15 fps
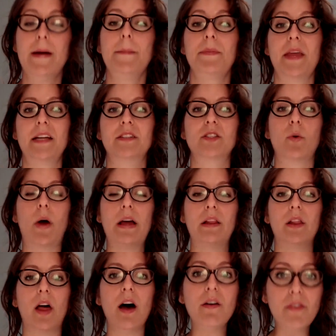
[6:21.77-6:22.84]
And so I
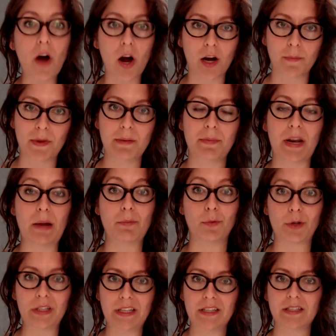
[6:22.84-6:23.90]
love Armin, but I'm really
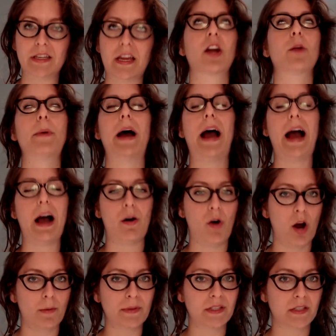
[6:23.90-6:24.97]
scared about how Armin's
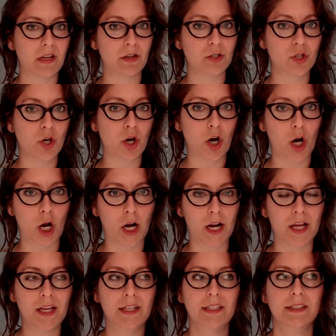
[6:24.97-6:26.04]
going to turn
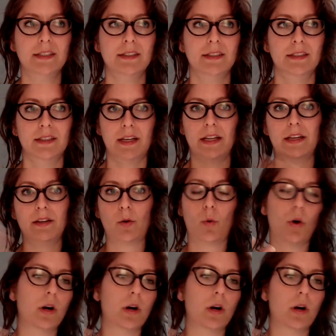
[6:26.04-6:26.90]
and or